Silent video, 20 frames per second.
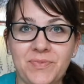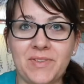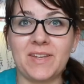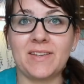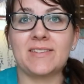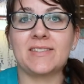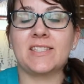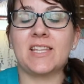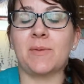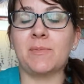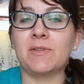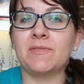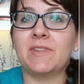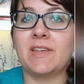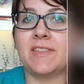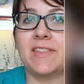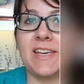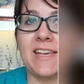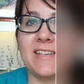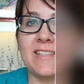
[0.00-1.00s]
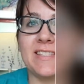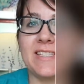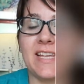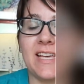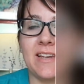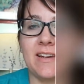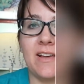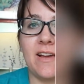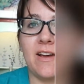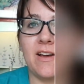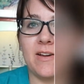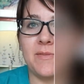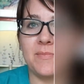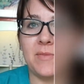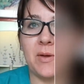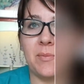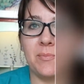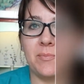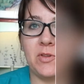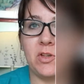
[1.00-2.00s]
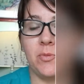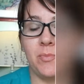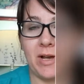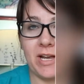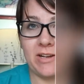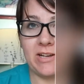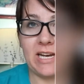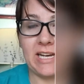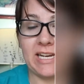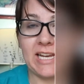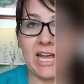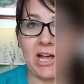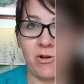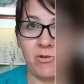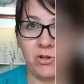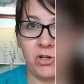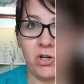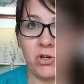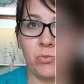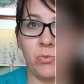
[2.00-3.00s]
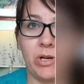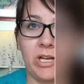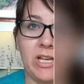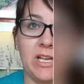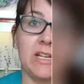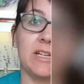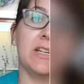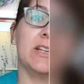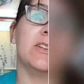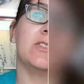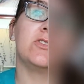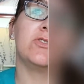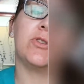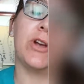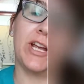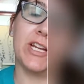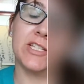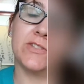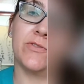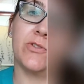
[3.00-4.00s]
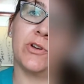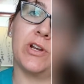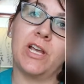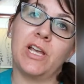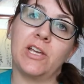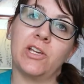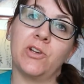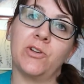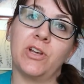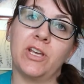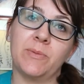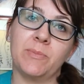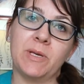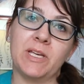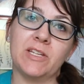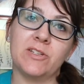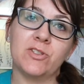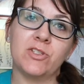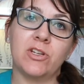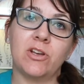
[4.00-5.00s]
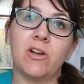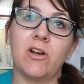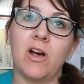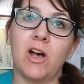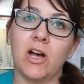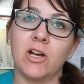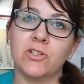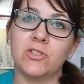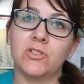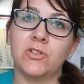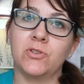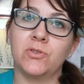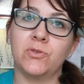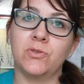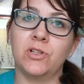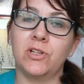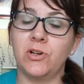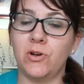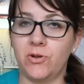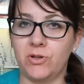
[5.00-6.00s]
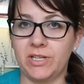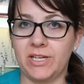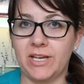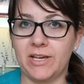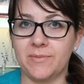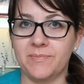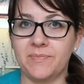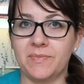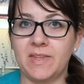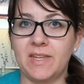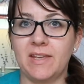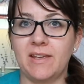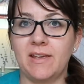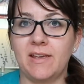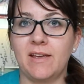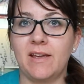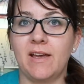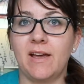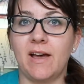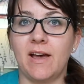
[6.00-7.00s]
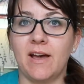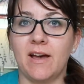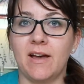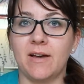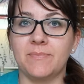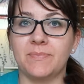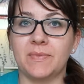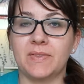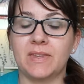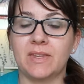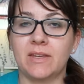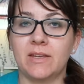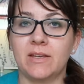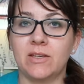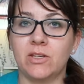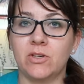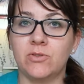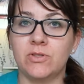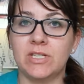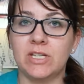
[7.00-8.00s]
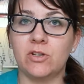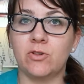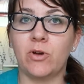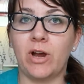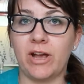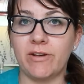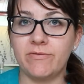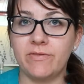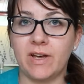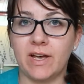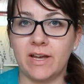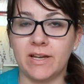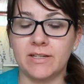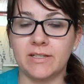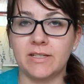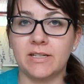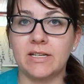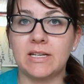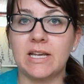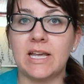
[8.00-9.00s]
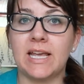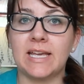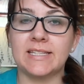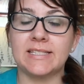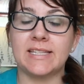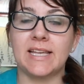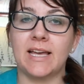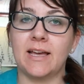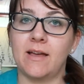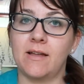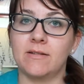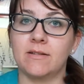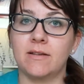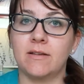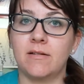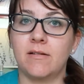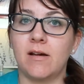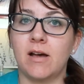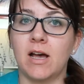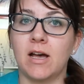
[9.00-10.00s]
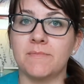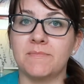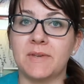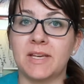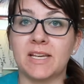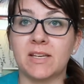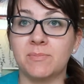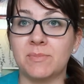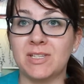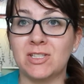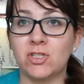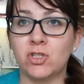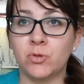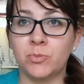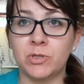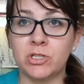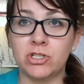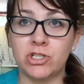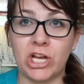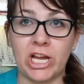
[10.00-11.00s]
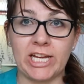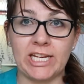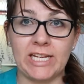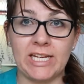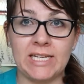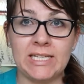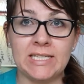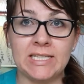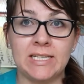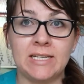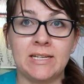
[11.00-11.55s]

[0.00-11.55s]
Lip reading: Some of the things that you might encounter when transferring your image onto linoleum using graphite is that it can be super shiny,